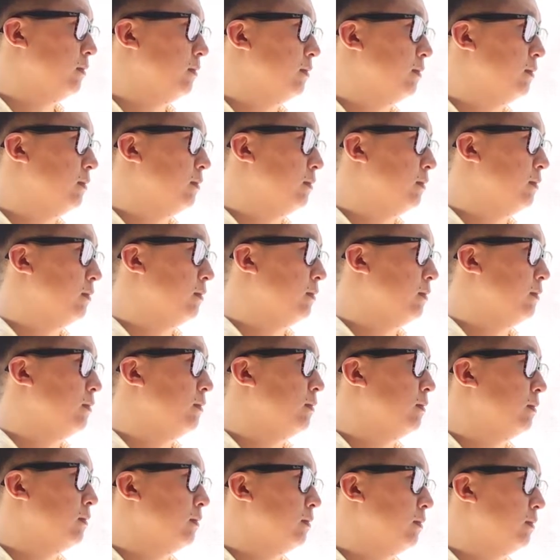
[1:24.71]

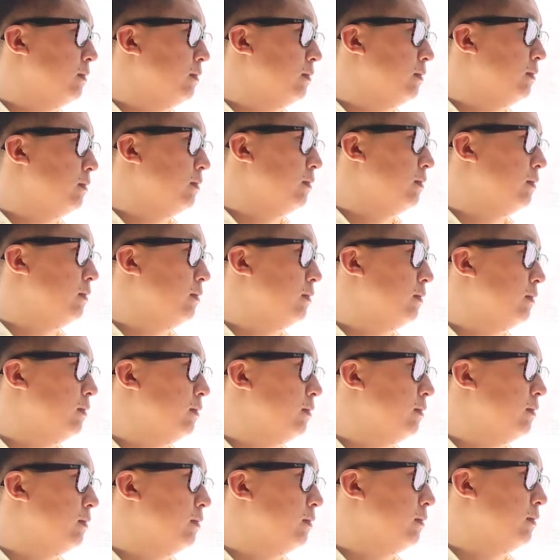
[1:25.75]

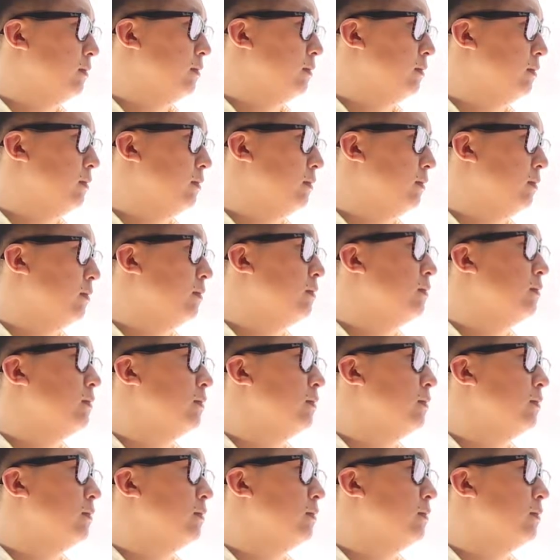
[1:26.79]
(not speaking)